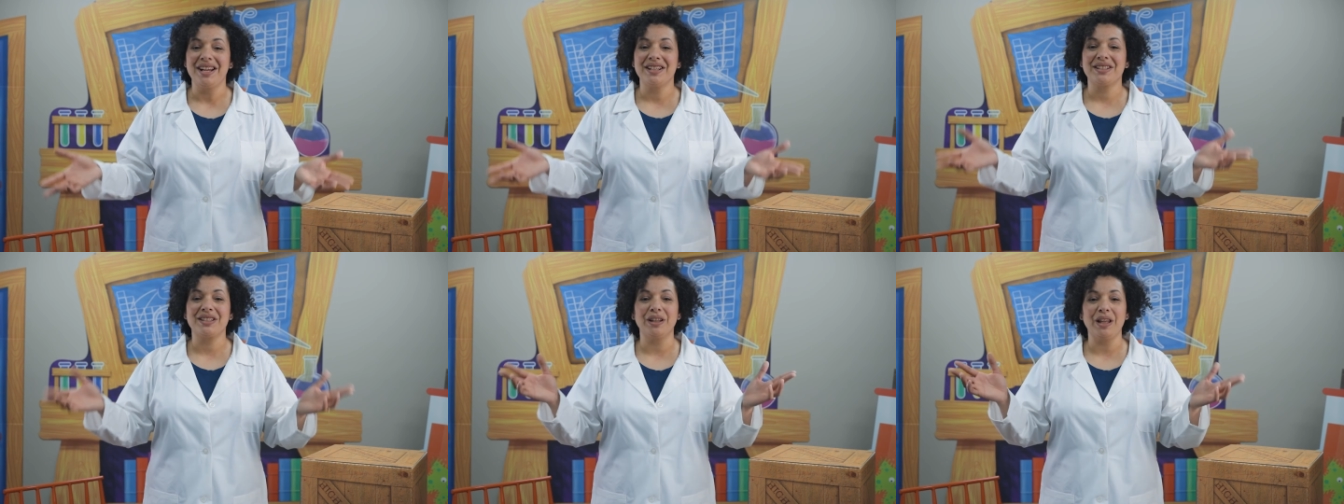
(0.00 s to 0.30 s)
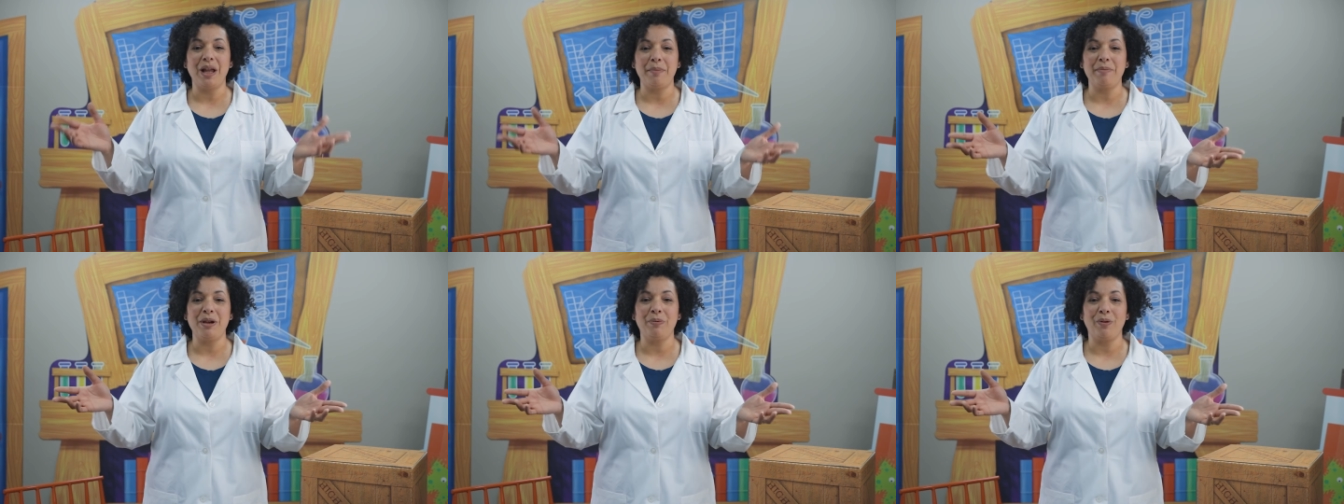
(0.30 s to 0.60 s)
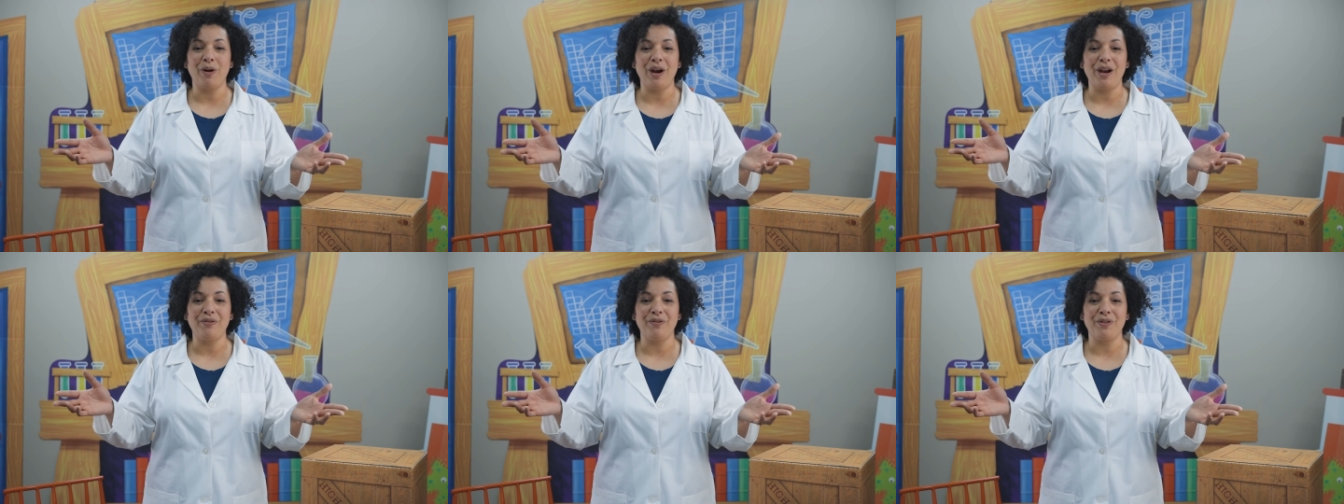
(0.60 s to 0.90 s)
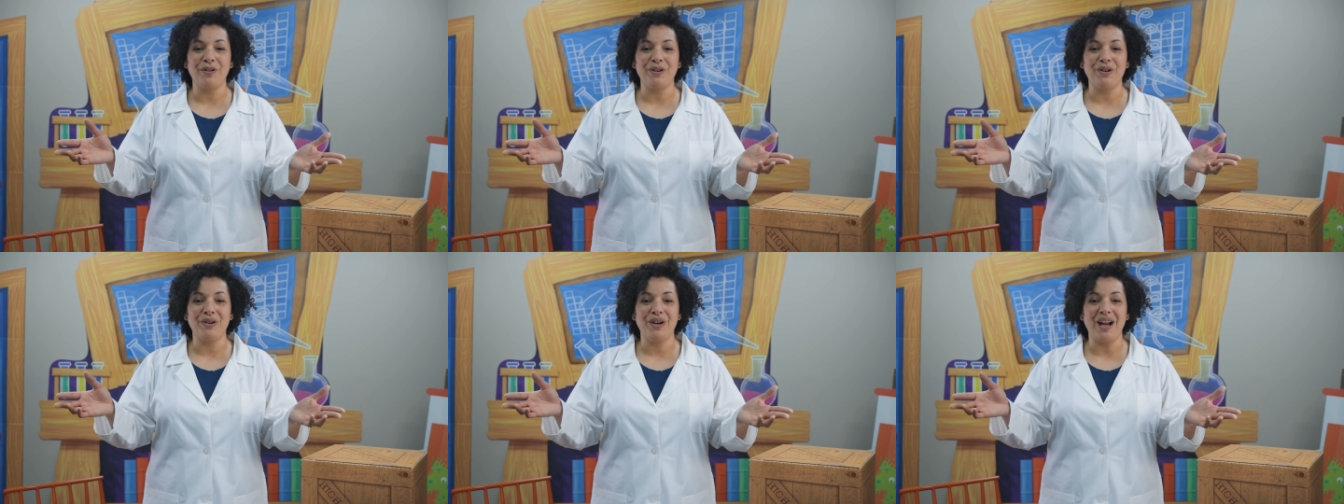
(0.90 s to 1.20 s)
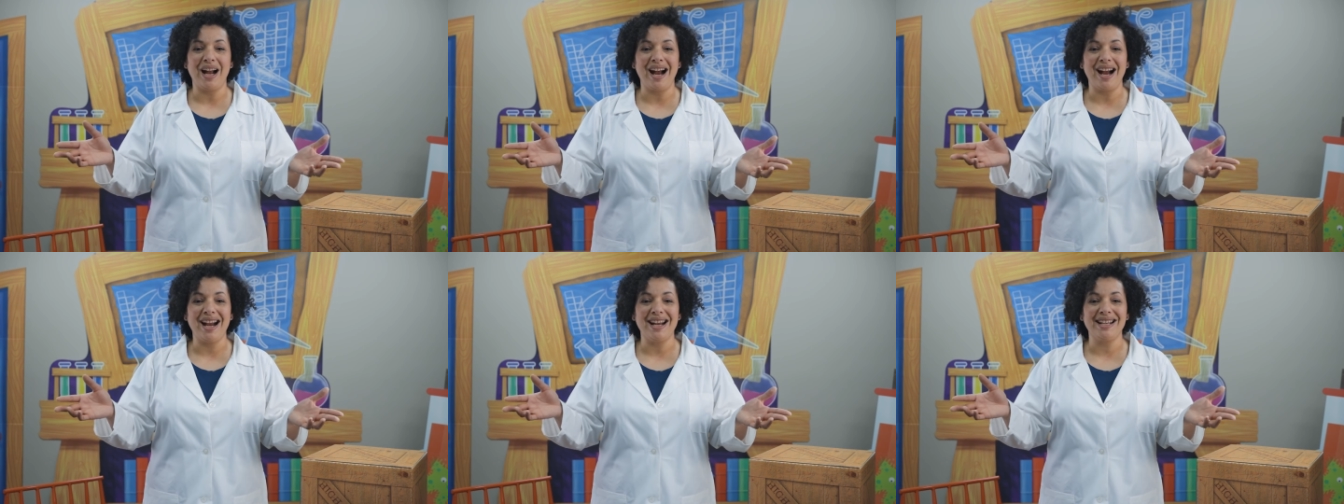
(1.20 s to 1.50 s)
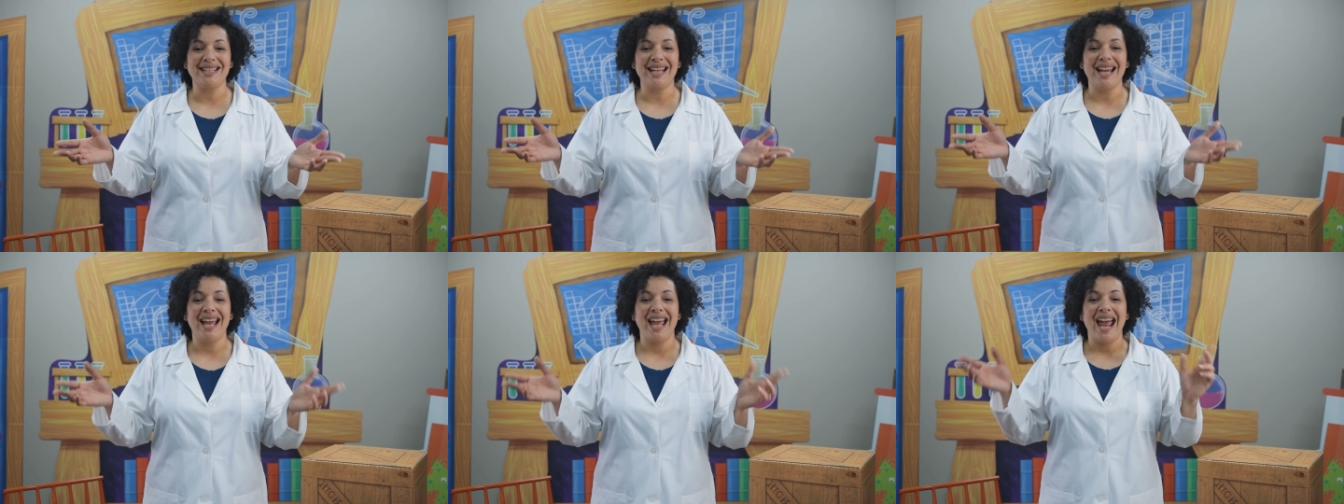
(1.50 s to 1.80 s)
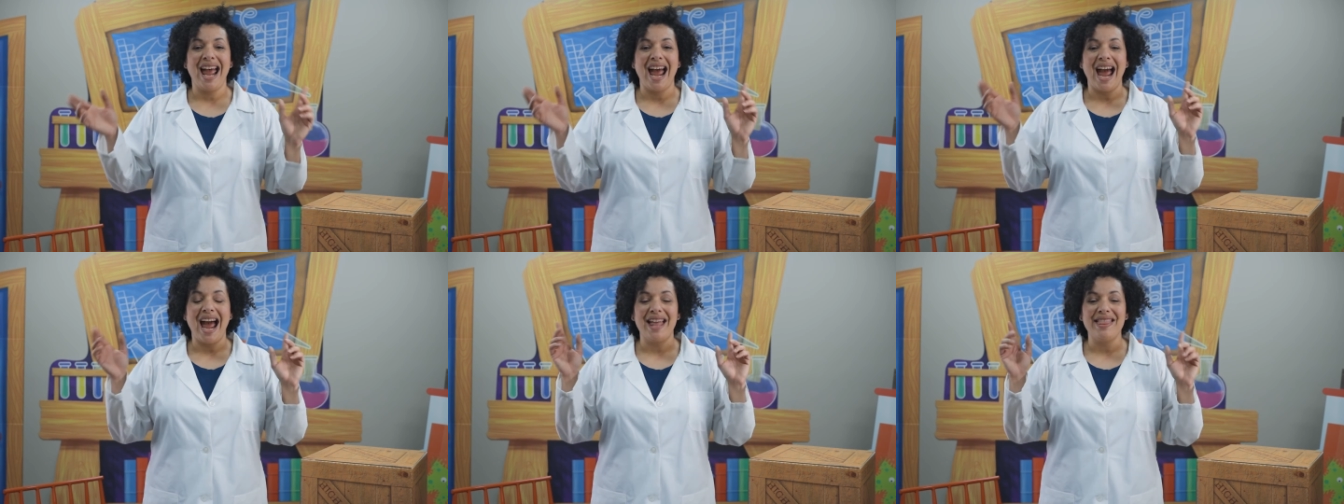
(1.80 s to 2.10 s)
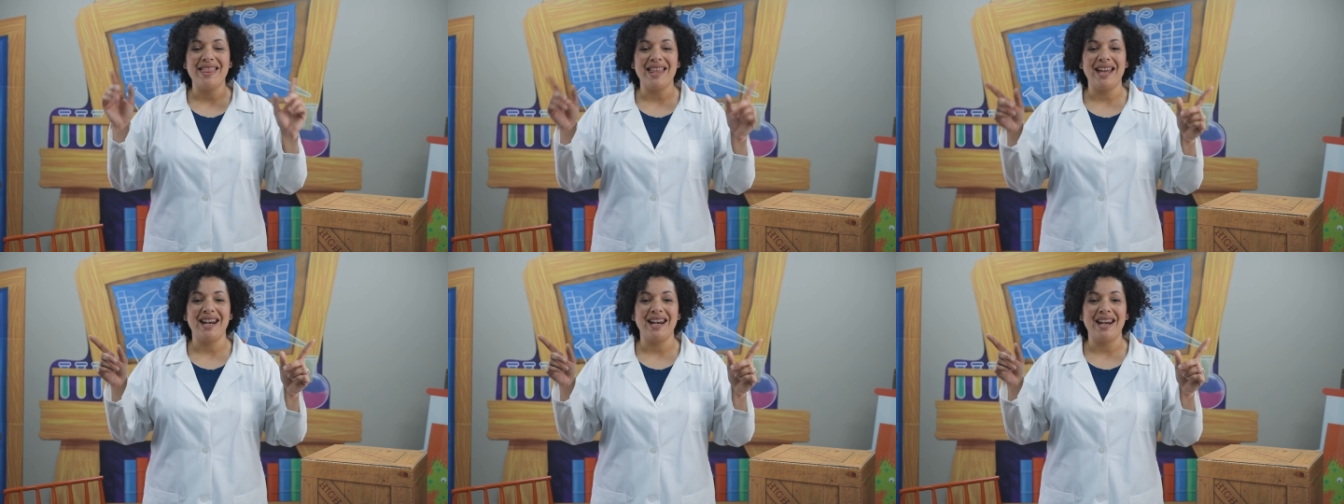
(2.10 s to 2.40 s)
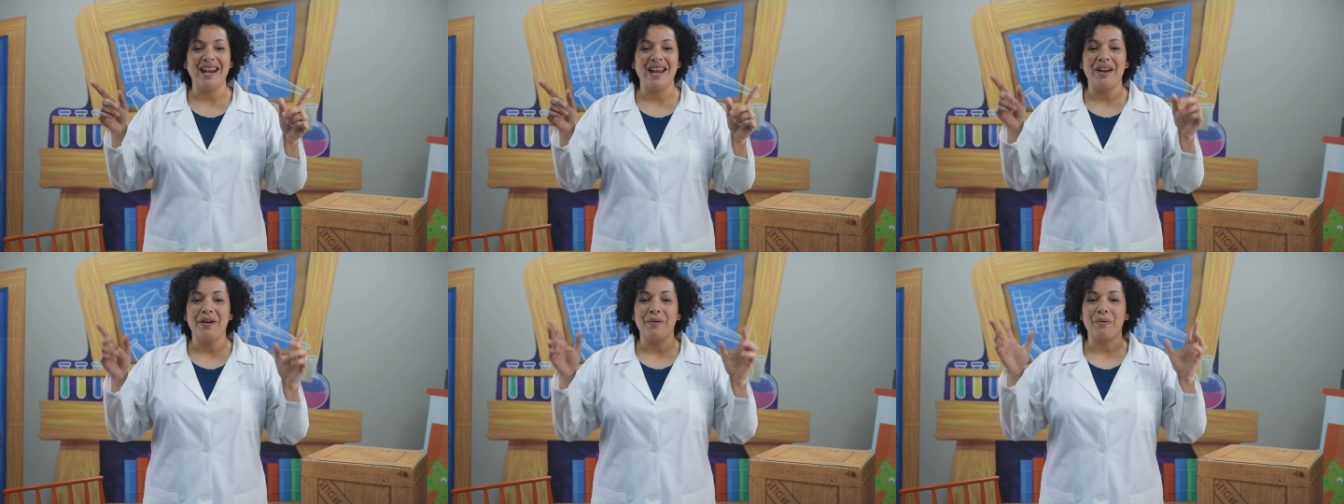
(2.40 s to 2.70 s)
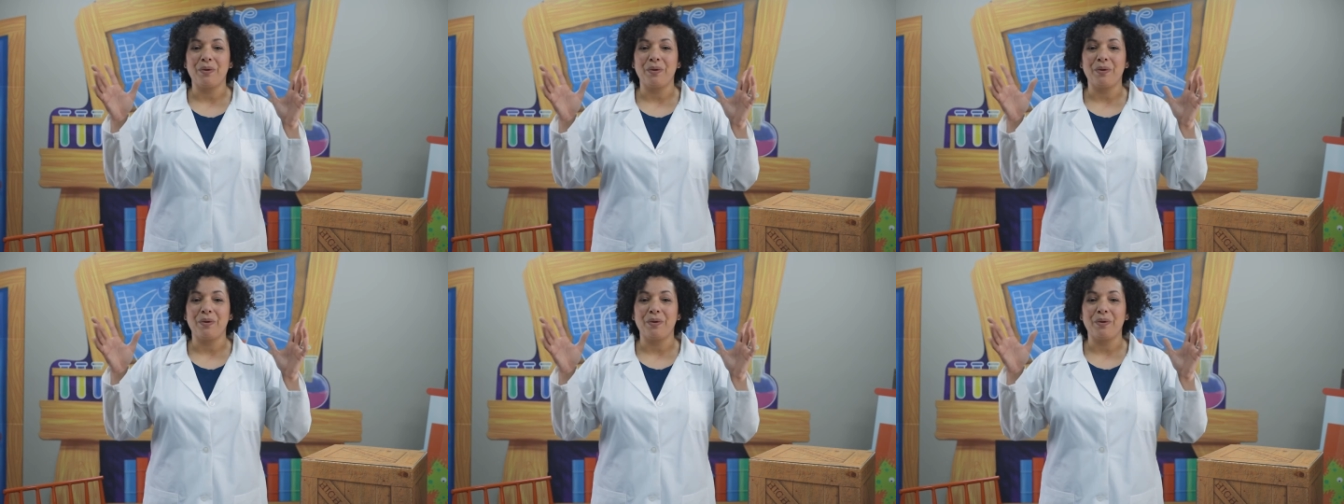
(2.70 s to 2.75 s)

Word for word: So let me pray for you guys, and then